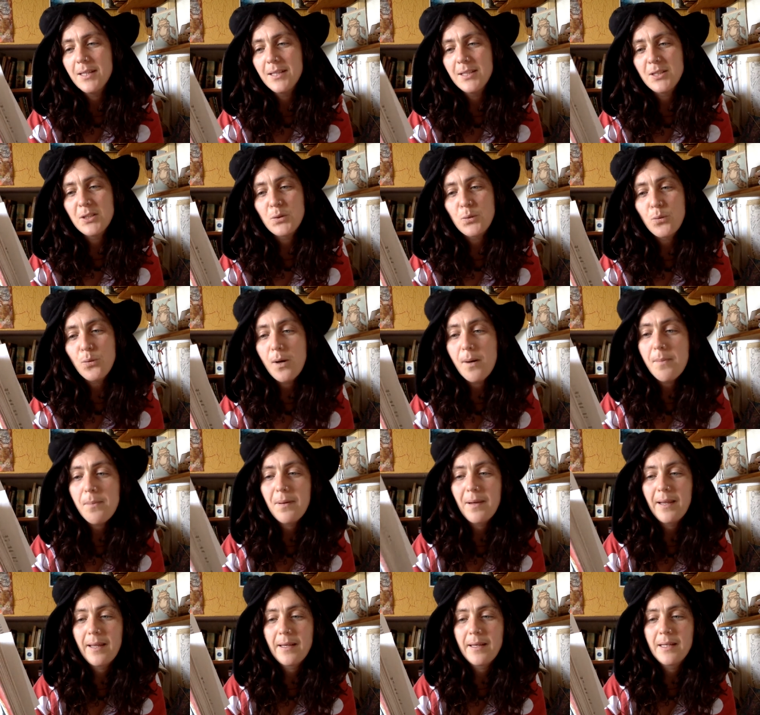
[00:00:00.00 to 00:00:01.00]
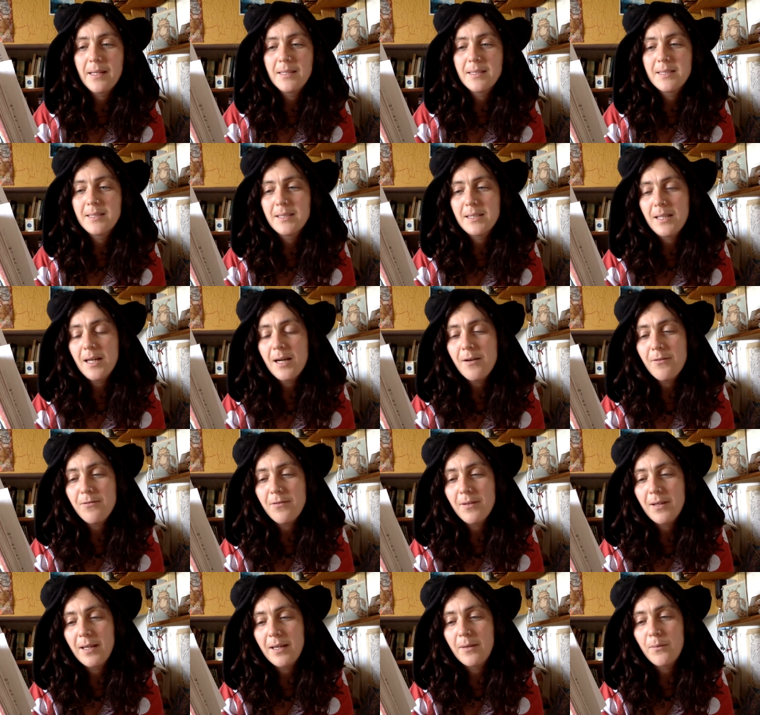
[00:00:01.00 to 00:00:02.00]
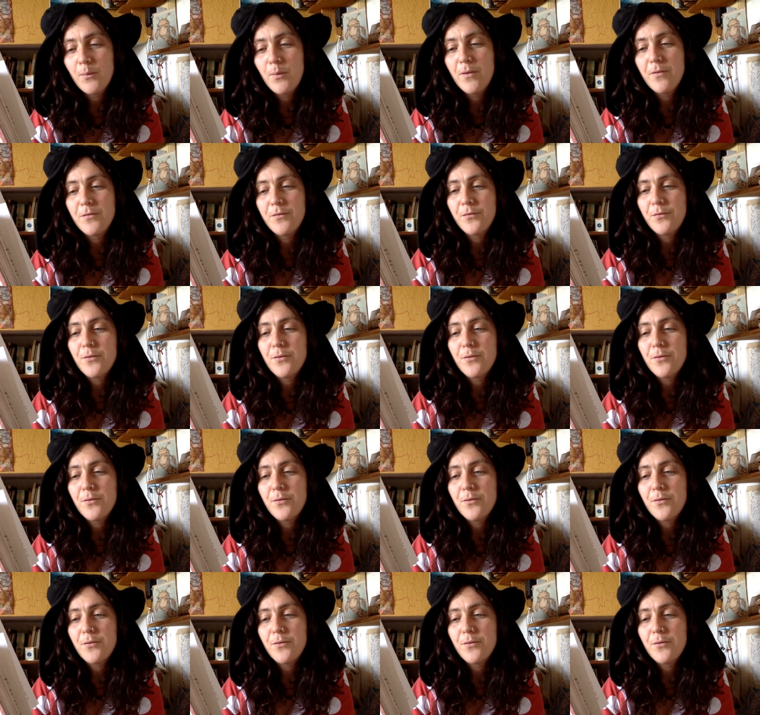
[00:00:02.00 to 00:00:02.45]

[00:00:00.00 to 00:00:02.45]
Squabbling and scuffling with